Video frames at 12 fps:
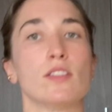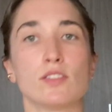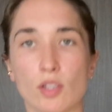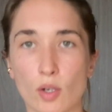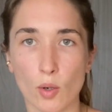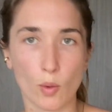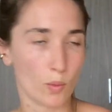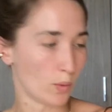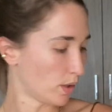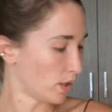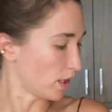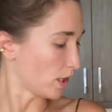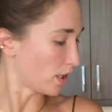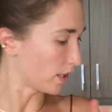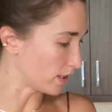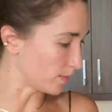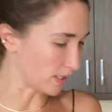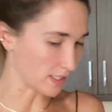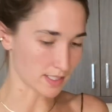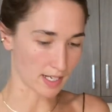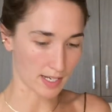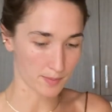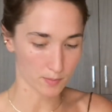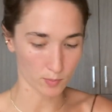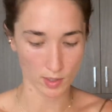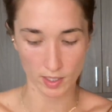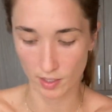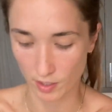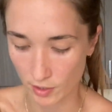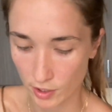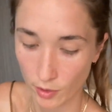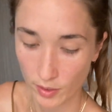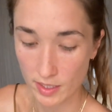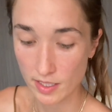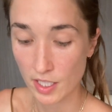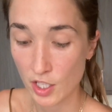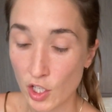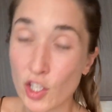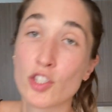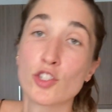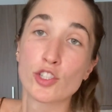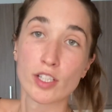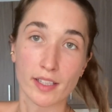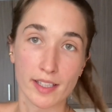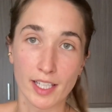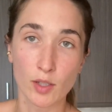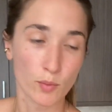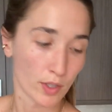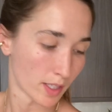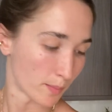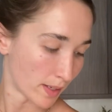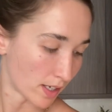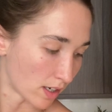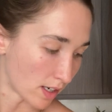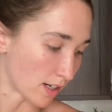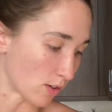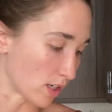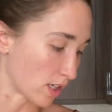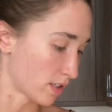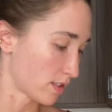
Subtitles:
So in the meantime, while our dough is chilling, we're gonna make our